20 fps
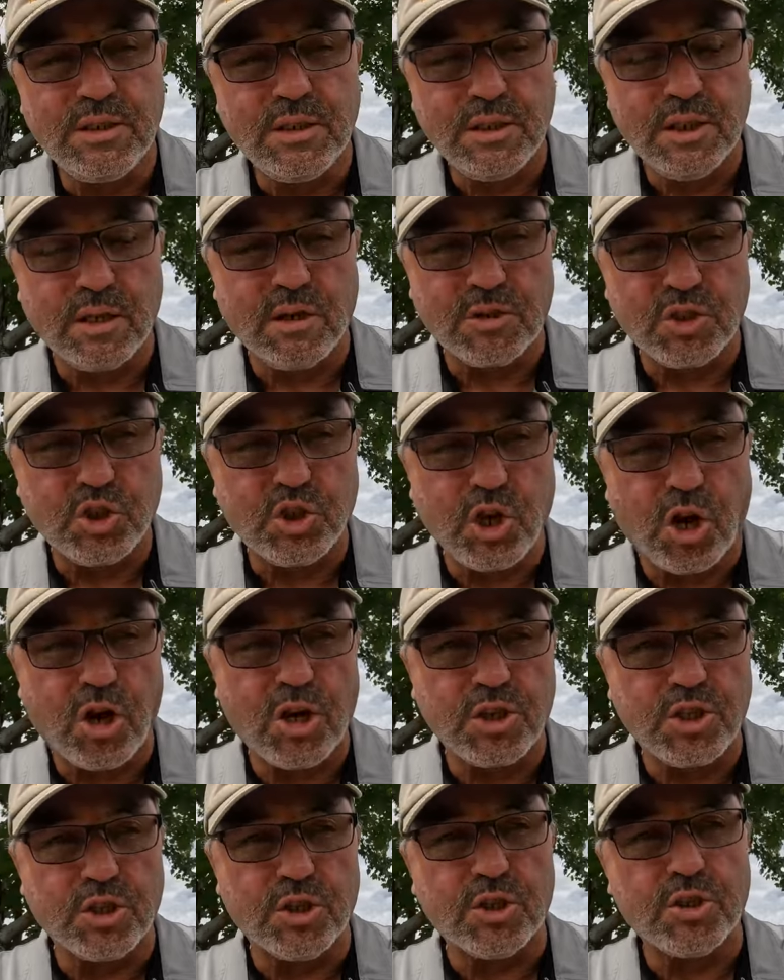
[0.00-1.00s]
little
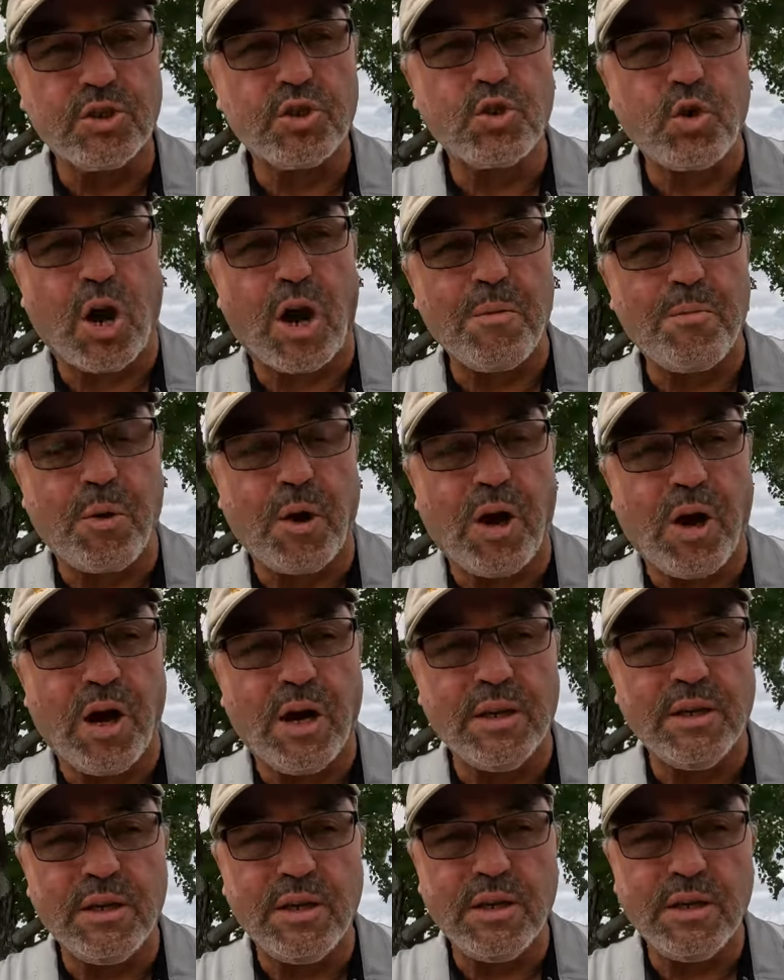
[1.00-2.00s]
charger
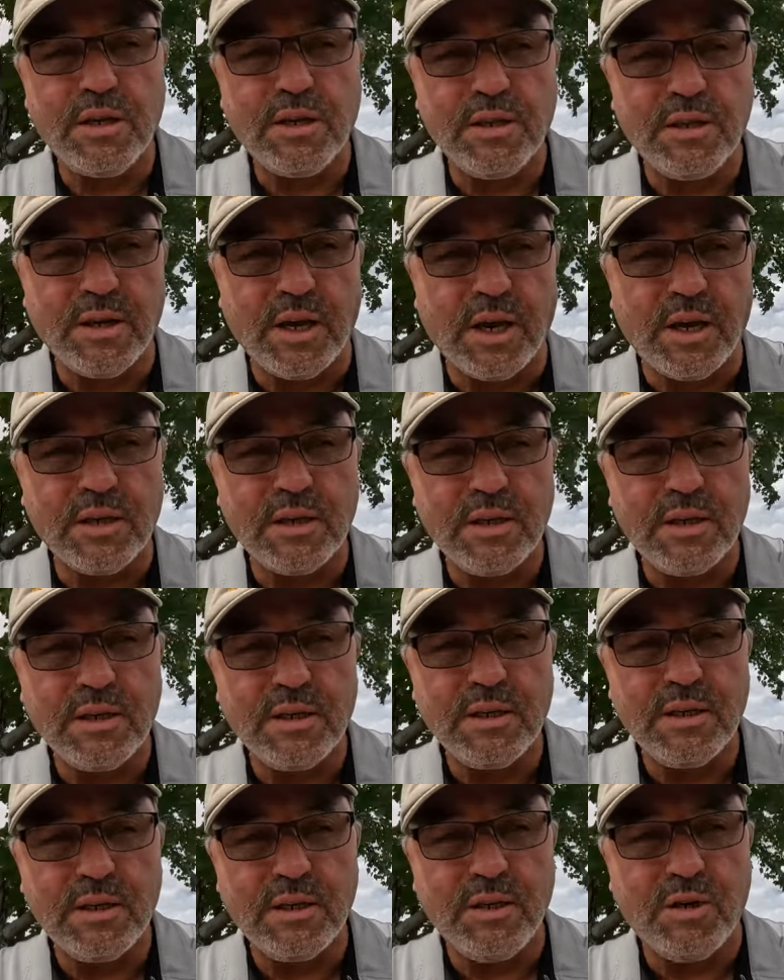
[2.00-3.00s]
tripod that
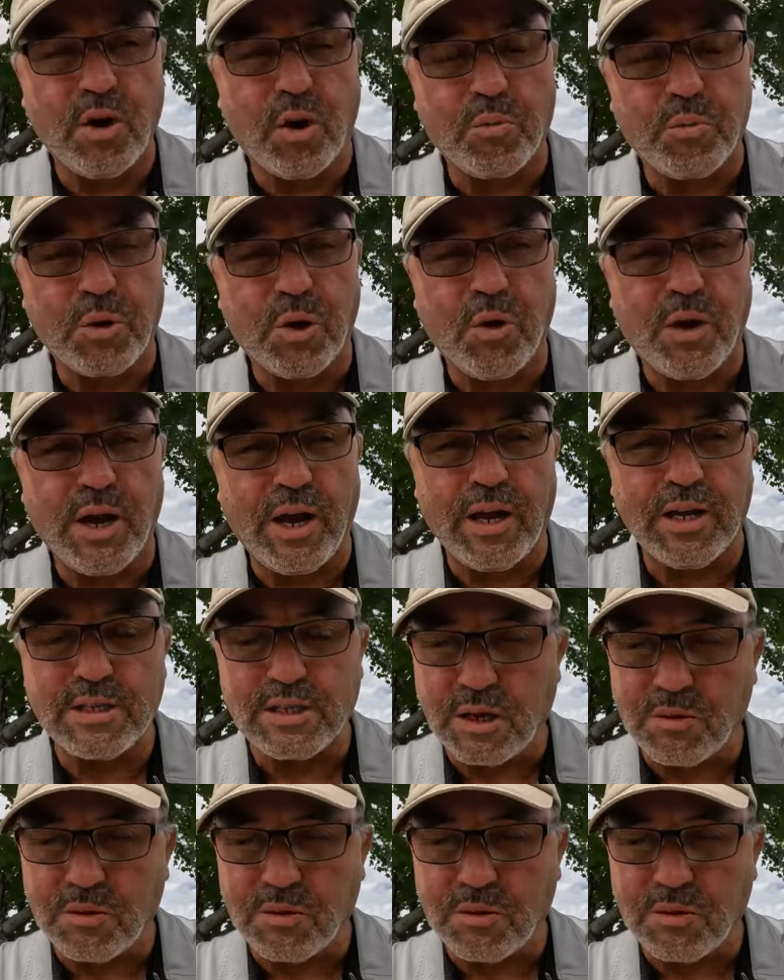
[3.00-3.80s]
GoPro has.